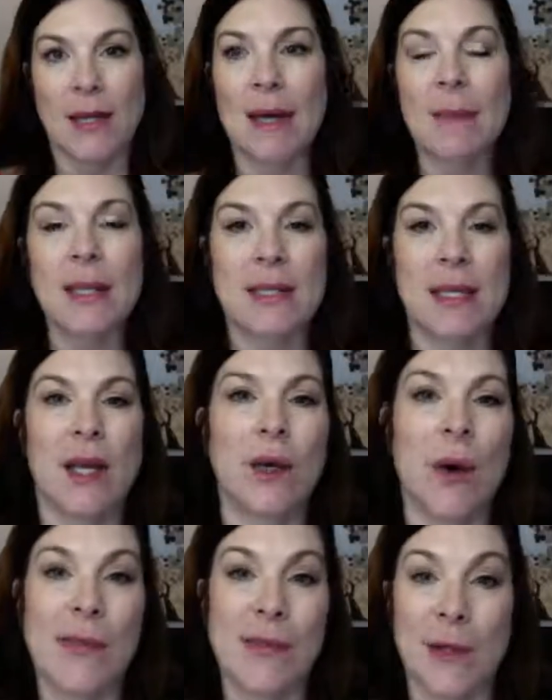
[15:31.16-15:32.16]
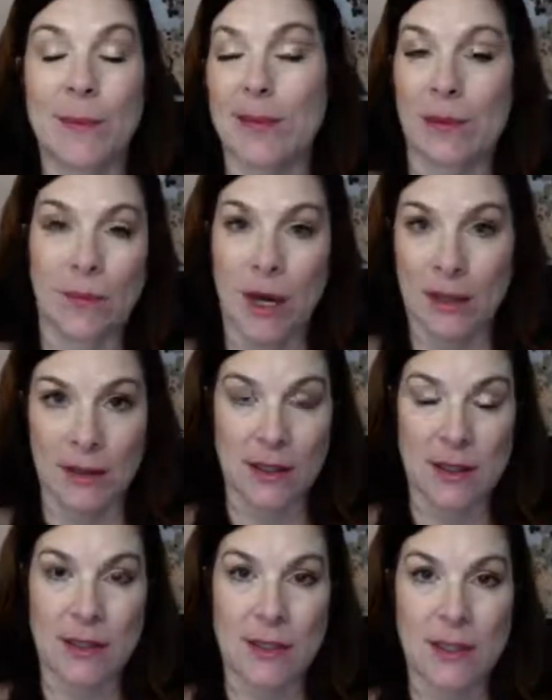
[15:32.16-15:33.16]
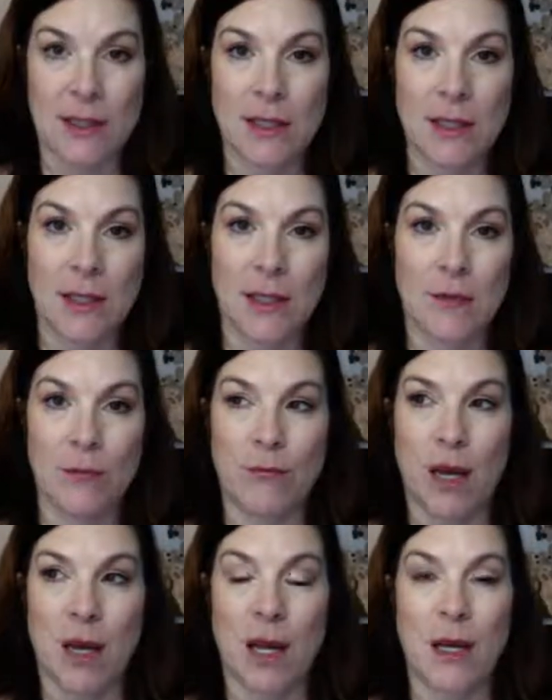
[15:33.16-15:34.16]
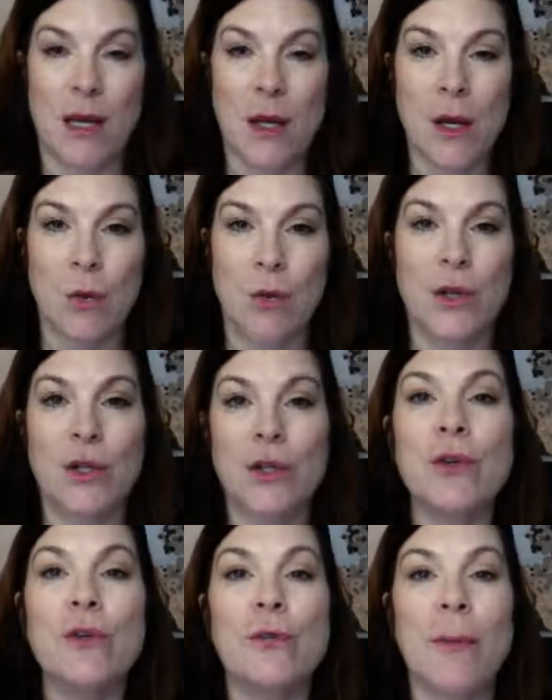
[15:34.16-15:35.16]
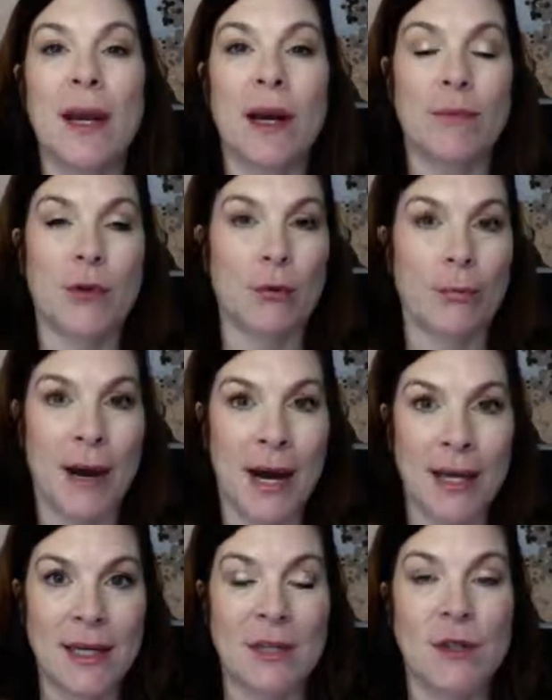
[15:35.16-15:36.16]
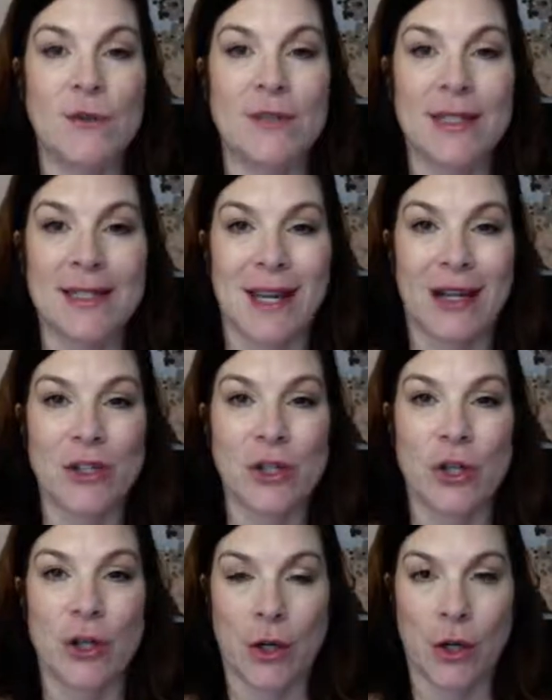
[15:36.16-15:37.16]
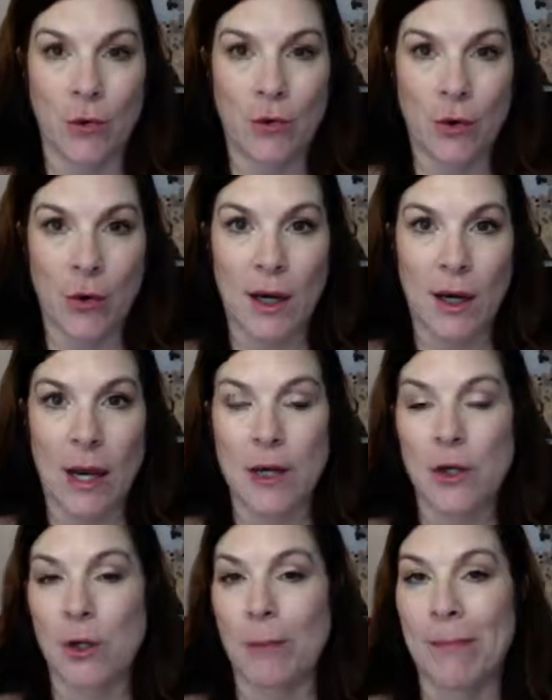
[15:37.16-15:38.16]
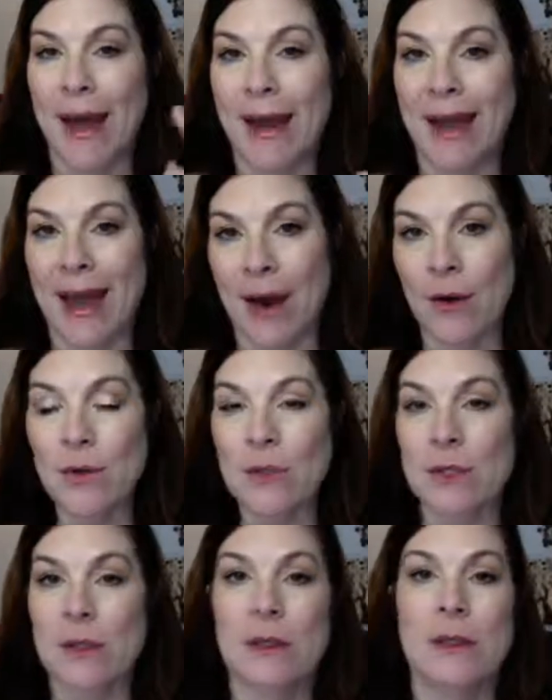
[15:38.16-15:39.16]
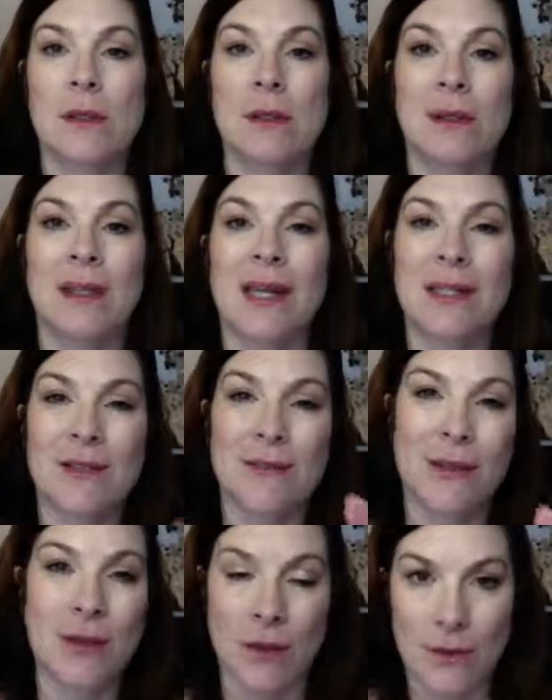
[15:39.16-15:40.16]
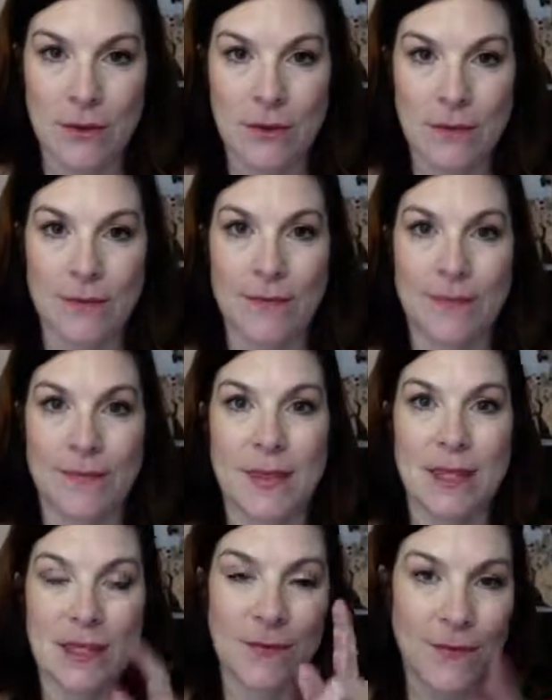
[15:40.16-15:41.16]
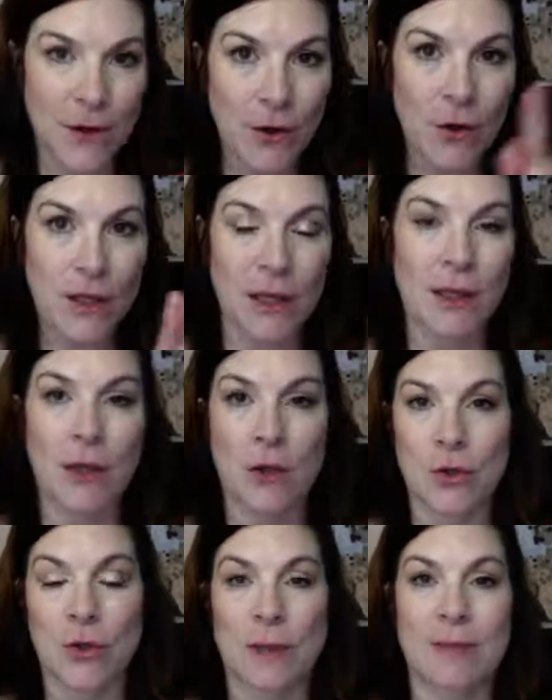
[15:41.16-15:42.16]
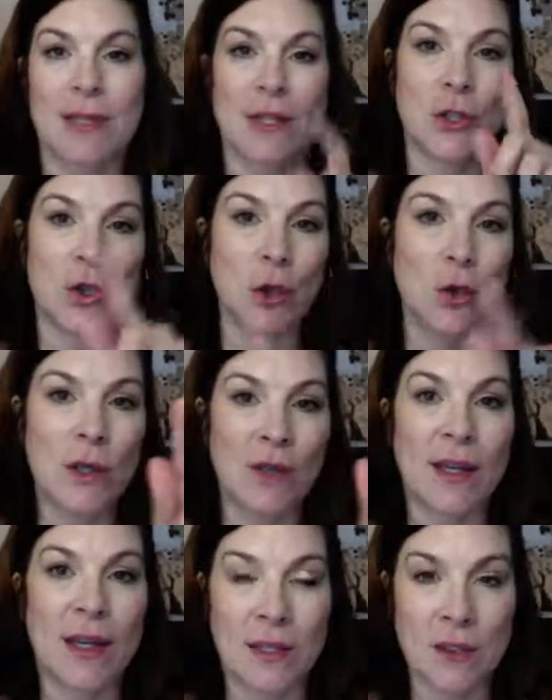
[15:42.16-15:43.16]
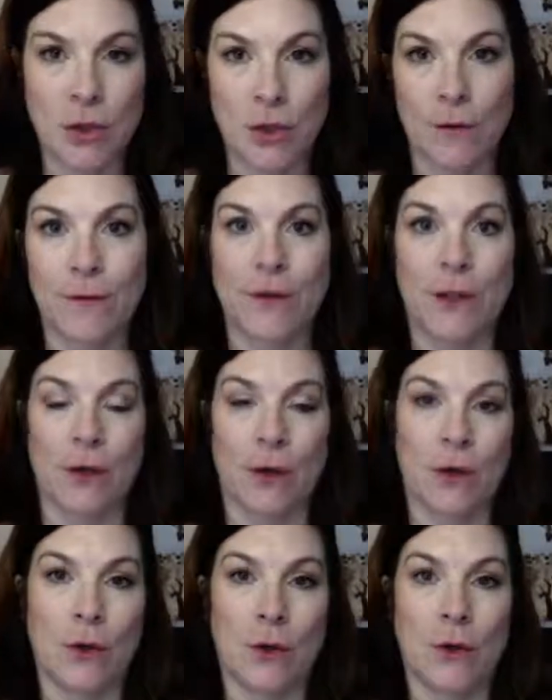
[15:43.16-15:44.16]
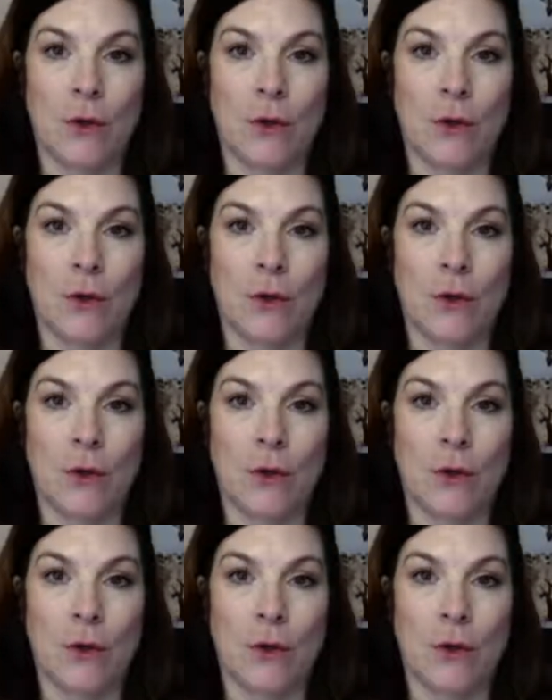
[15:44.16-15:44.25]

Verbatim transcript: Now I'm not saying go out there and be reckless. But when you've made up your mind and you've decided you're going to go for it and you back out, that's fear. That's fear killing your dreams. That's you giving into your fear.